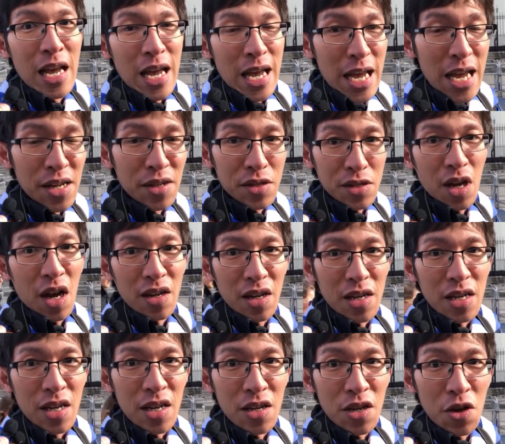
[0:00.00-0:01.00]
inside the
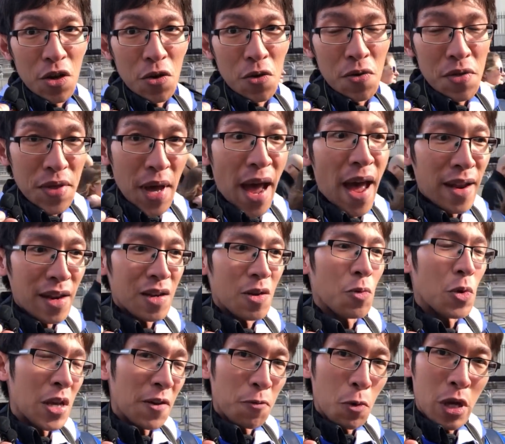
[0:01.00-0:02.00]
EU than
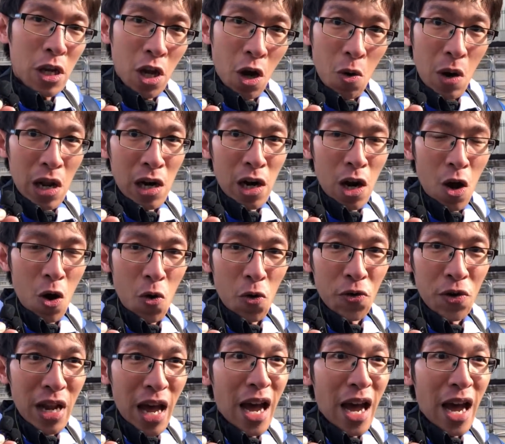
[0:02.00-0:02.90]
if we go alone